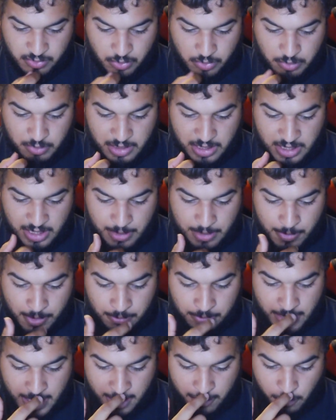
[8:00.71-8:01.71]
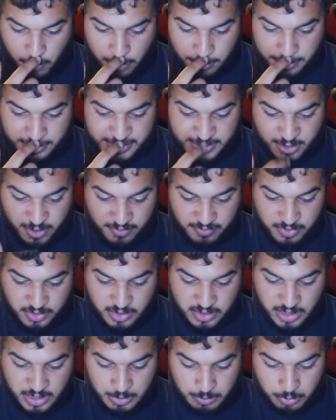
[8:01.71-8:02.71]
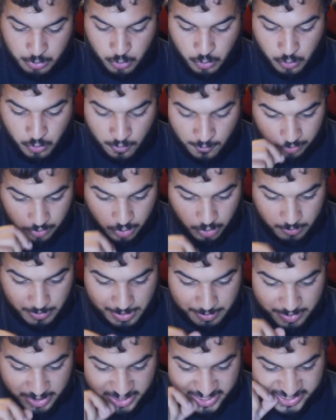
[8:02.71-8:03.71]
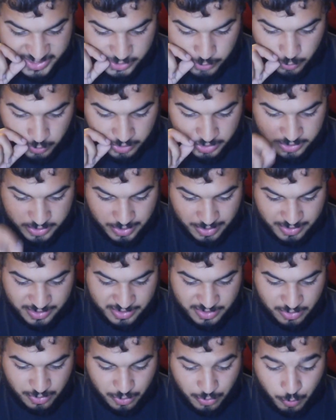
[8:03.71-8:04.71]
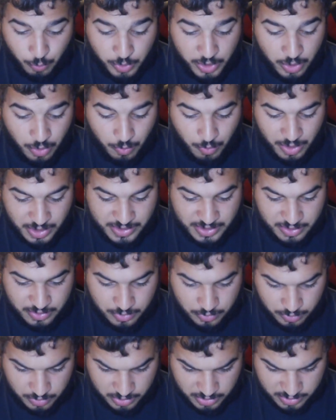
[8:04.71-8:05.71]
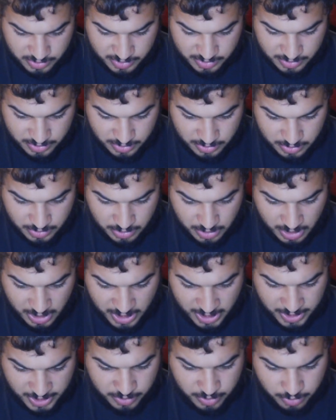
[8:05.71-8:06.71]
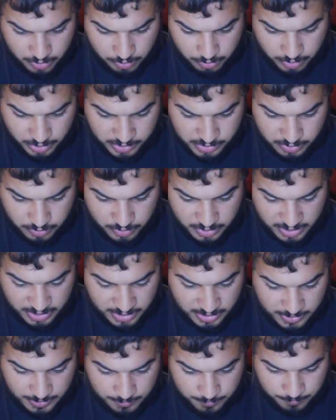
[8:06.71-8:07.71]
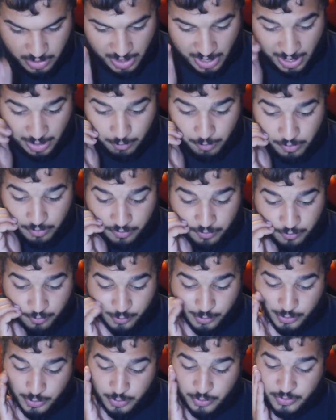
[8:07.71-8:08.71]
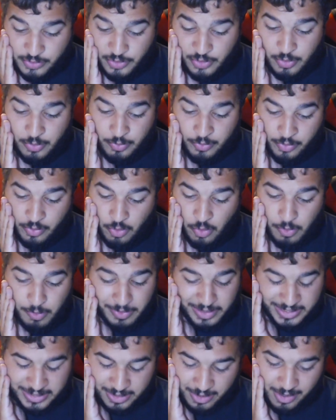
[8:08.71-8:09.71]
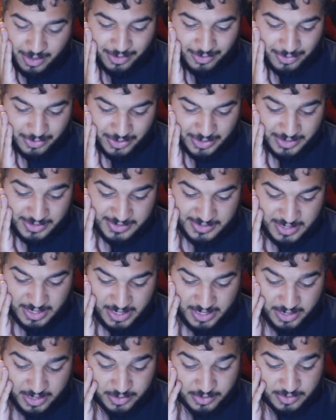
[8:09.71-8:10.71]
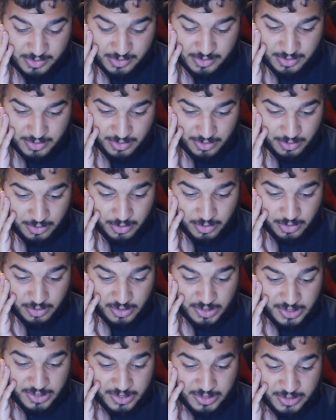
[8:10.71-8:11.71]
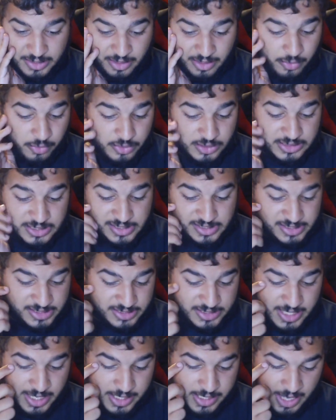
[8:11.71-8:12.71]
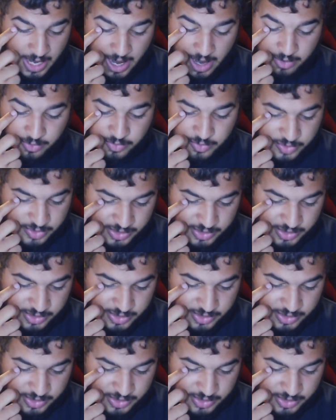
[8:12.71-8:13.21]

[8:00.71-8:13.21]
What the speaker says: with me and my black whip is off the table. No, my body is doing this on its own. We don't want to do this. I know, it's okay. I will free you, so don't worry. Oh my god, look at his eyes. Not only is he just dead tired, there's